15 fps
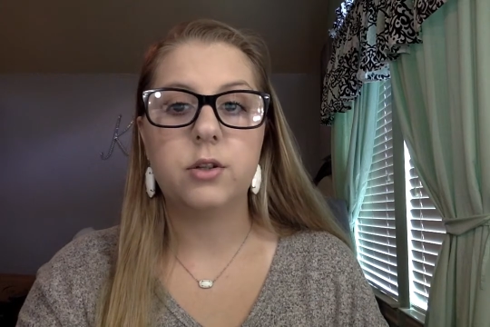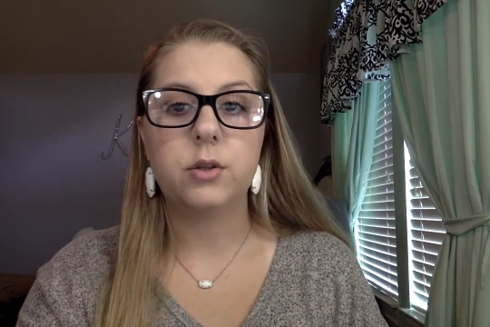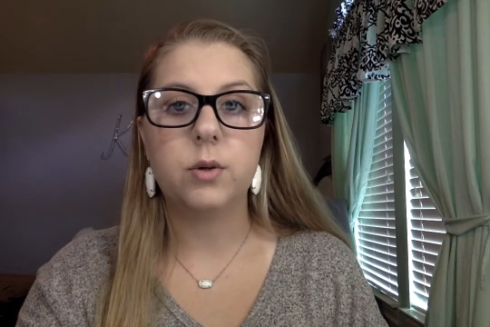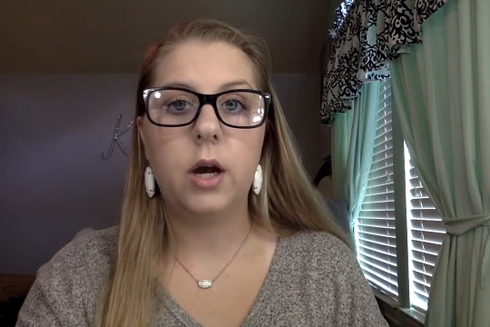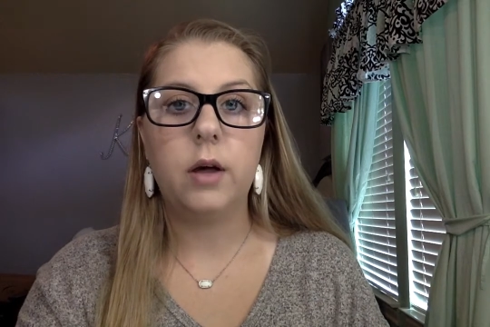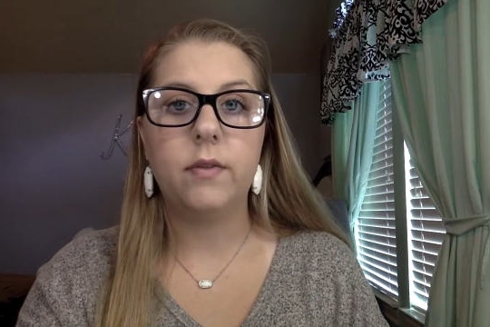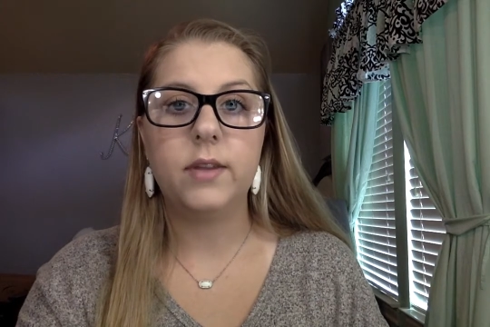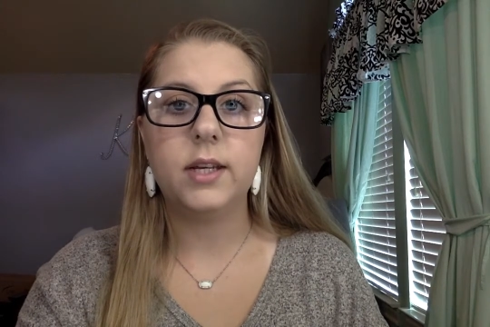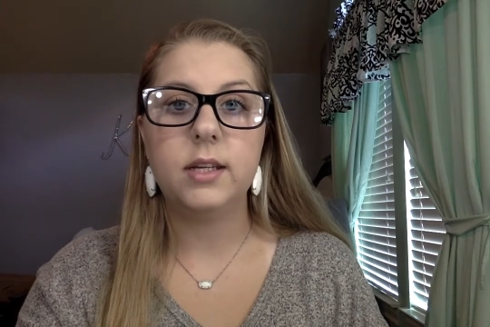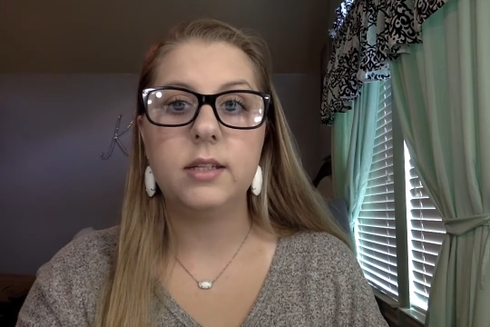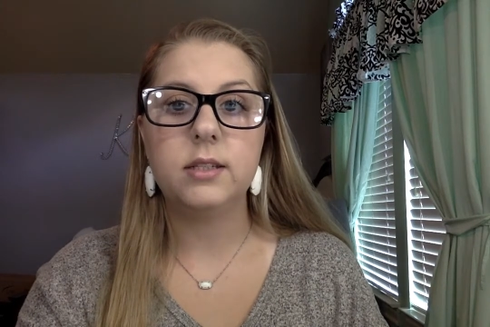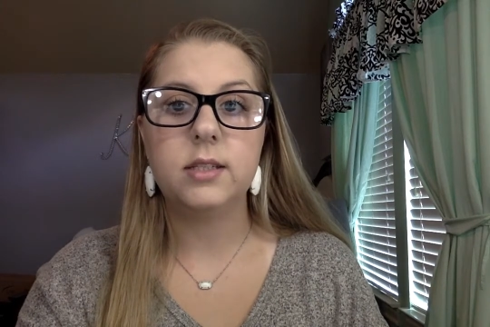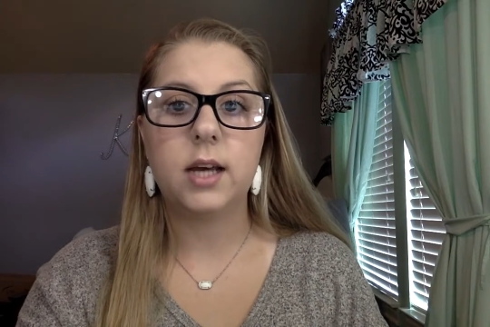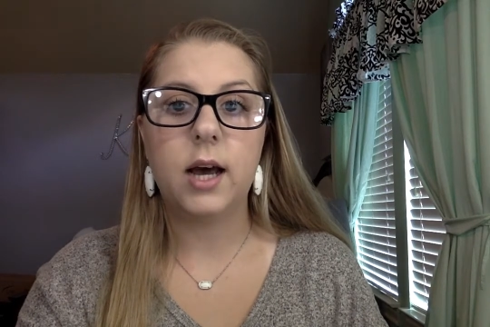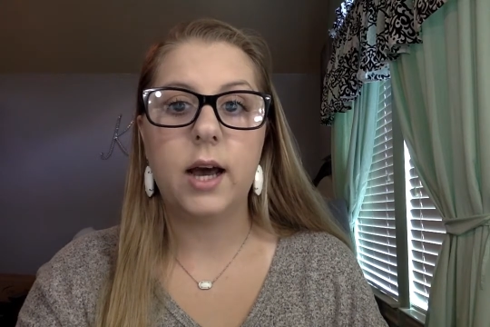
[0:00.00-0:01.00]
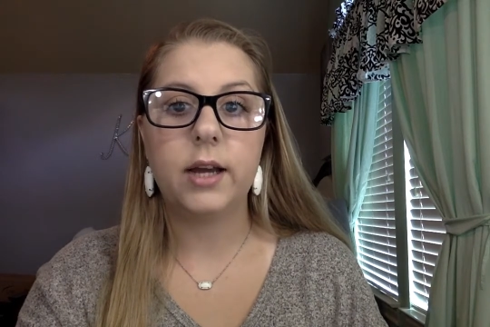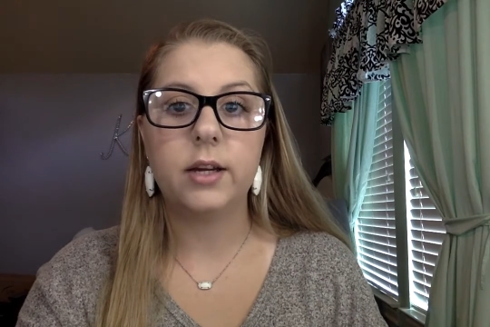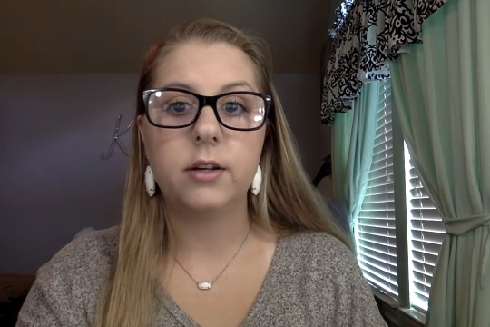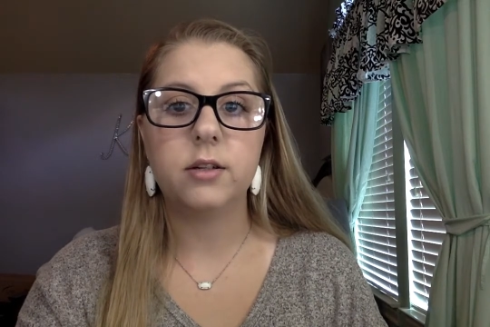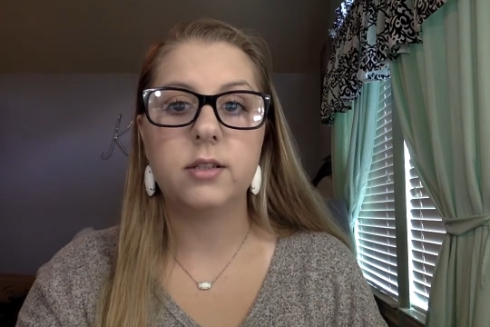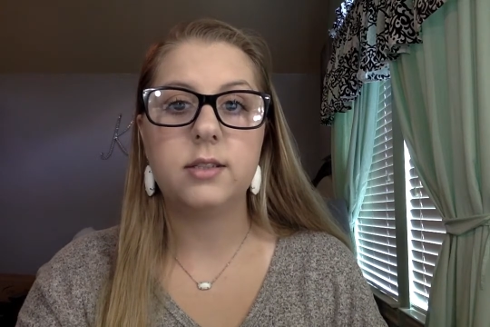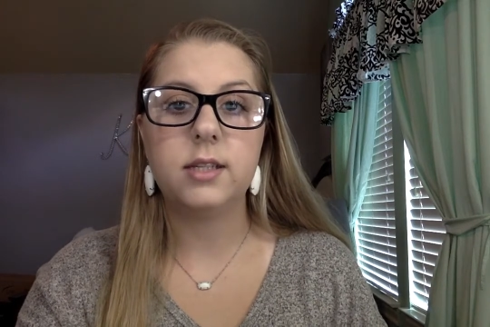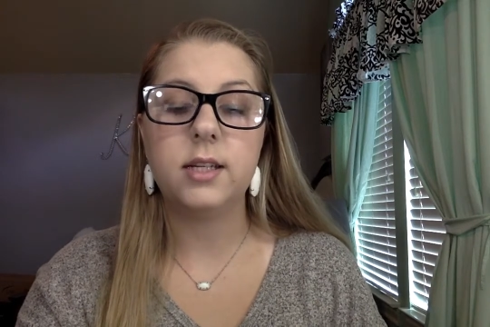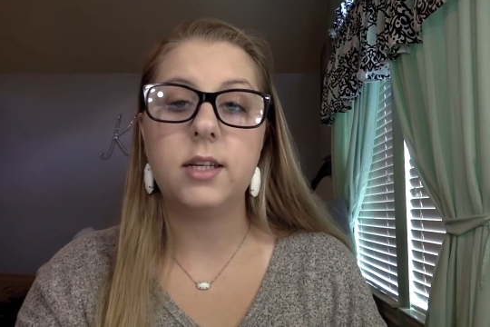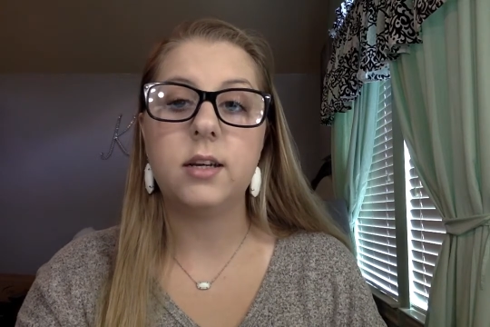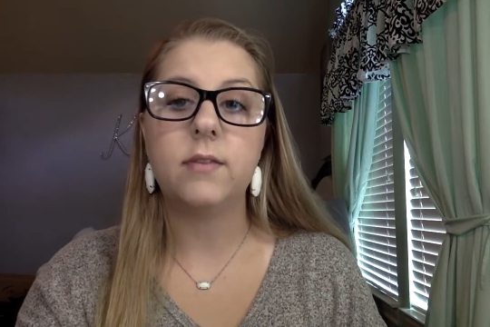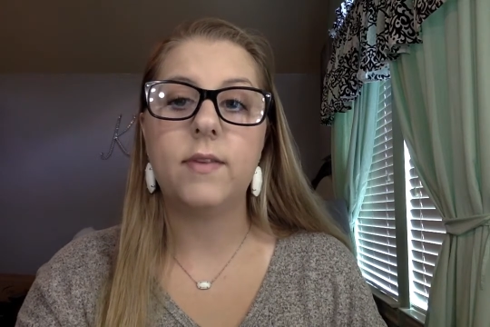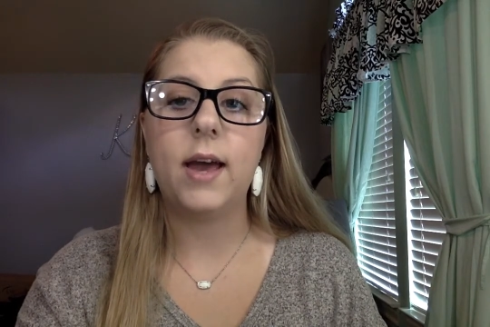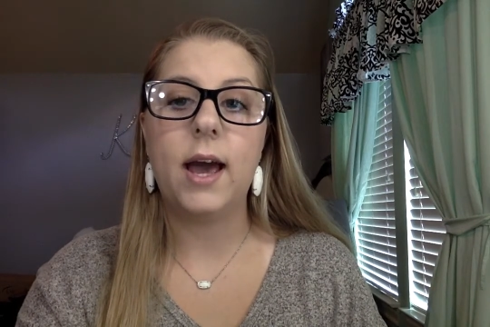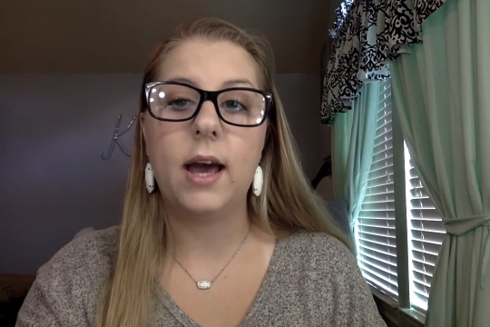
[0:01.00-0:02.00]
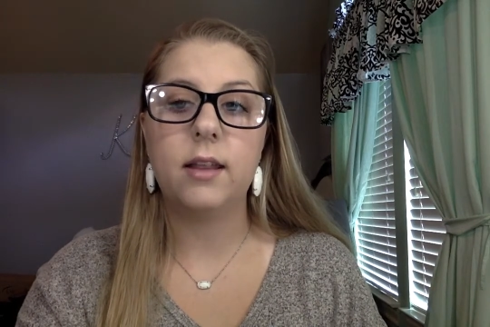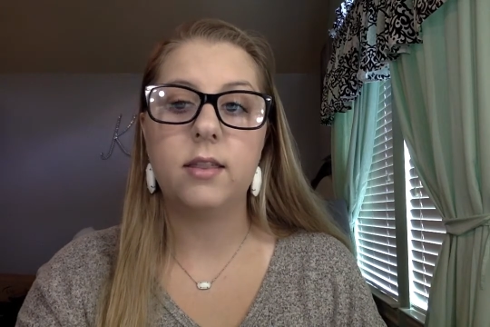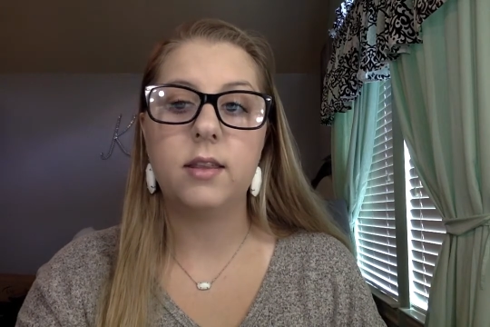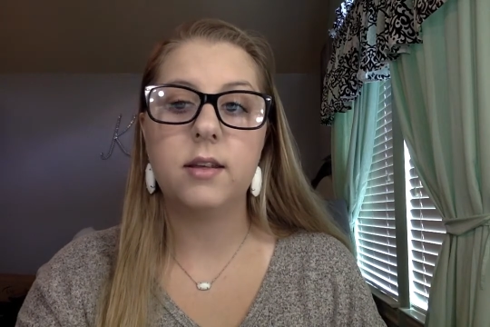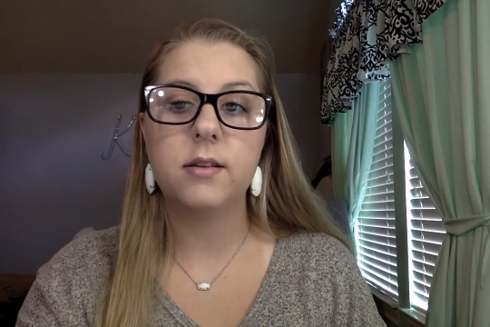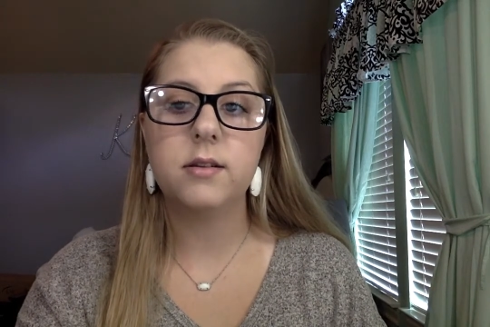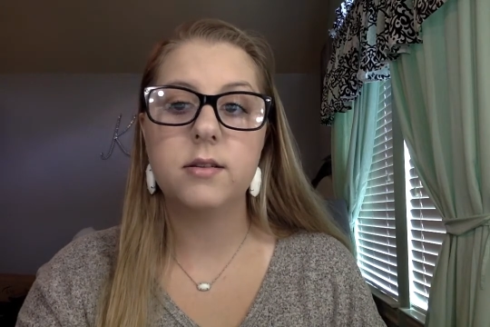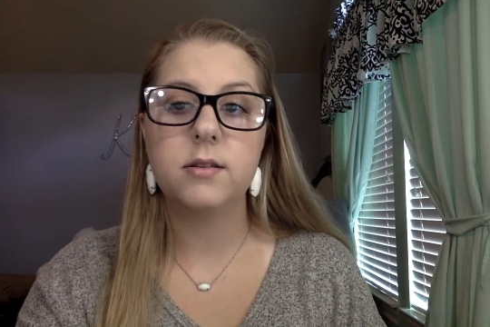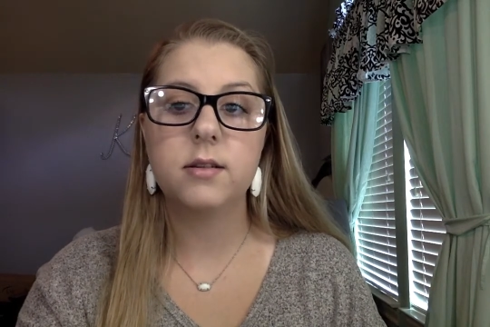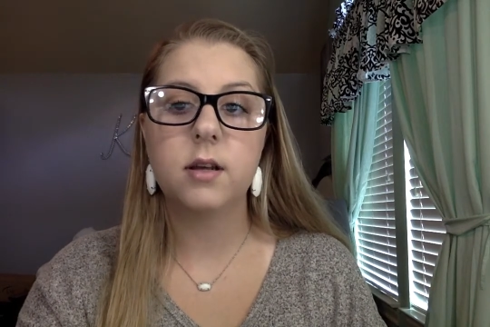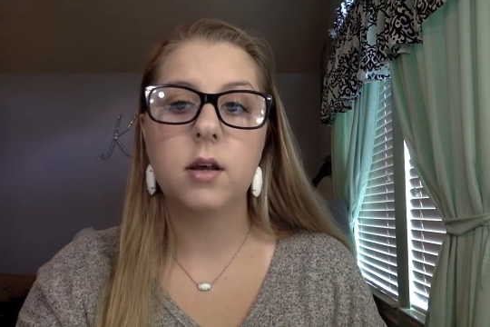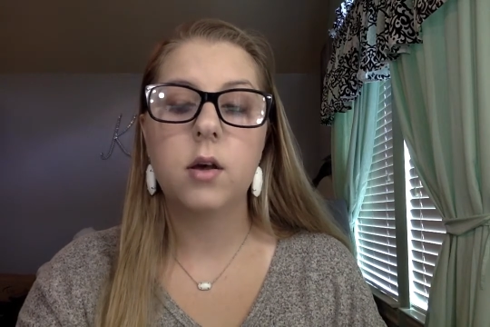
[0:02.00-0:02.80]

throughout the entire city of Athens,